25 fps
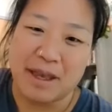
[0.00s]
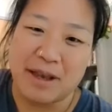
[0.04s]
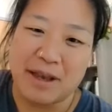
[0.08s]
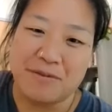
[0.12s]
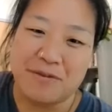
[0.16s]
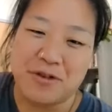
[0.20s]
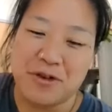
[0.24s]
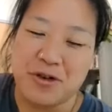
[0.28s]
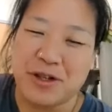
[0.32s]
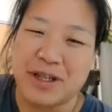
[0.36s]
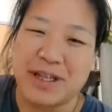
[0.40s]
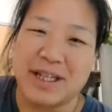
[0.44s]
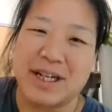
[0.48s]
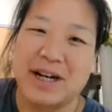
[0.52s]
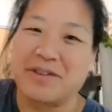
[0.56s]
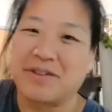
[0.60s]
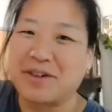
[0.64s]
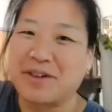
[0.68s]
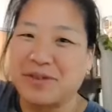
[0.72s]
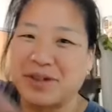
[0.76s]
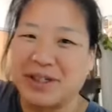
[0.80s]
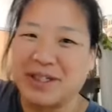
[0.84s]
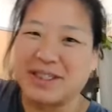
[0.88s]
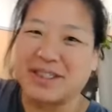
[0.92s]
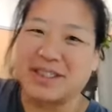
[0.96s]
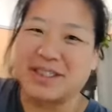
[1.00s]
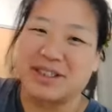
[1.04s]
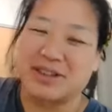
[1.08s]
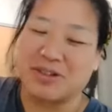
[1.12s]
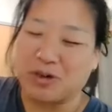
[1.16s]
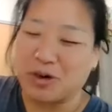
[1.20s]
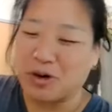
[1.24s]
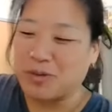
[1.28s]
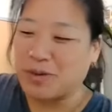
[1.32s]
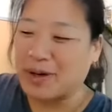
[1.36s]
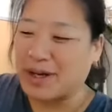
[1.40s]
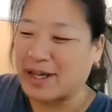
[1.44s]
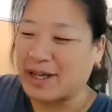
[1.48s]
if you can get everyone to
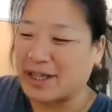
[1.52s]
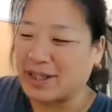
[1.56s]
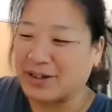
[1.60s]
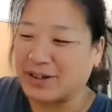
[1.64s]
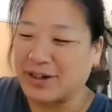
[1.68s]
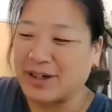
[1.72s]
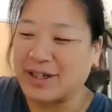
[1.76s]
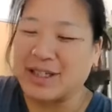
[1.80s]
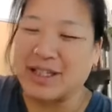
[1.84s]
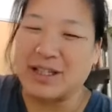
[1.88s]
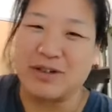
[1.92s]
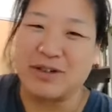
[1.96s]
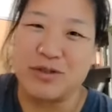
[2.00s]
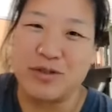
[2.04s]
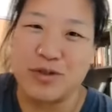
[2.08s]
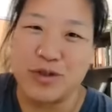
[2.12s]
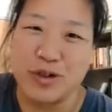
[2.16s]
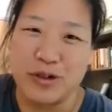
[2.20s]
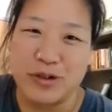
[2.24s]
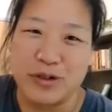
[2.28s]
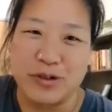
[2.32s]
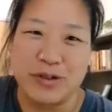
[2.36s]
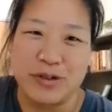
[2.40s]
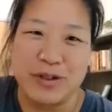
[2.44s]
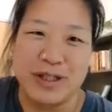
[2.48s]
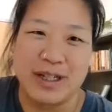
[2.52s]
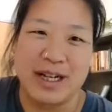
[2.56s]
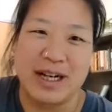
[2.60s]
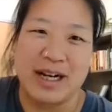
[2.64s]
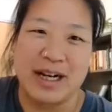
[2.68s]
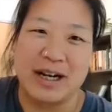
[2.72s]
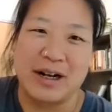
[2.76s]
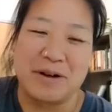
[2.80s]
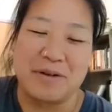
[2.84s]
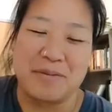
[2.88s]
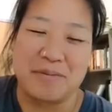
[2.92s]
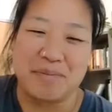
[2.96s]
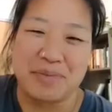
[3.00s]
throw away their uneaten food
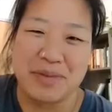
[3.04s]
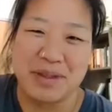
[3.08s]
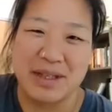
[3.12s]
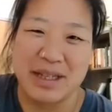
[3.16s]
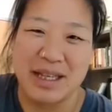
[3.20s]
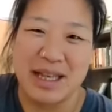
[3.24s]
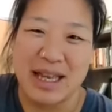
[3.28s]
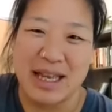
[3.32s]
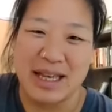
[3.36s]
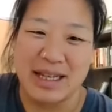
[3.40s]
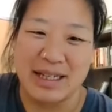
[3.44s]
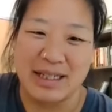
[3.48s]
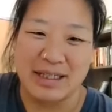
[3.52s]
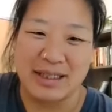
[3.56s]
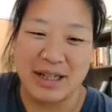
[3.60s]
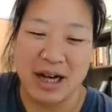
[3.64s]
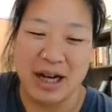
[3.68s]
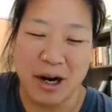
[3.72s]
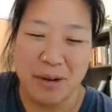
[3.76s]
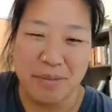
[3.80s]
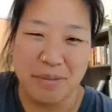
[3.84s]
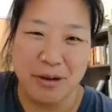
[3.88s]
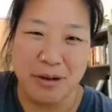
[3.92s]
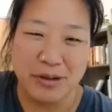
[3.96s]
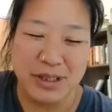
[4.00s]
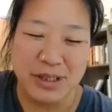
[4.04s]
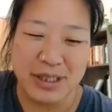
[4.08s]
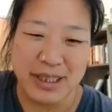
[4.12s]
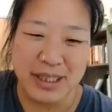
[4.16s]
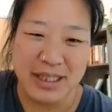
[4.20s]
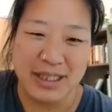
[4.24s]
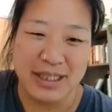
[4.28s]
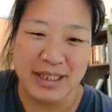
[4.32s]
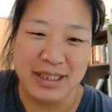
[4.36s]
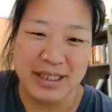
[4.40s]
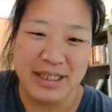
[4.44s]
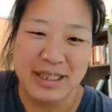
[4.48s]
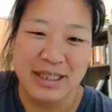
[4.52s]
and compost
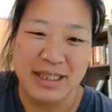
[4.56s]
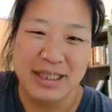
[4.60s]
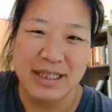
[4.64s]
it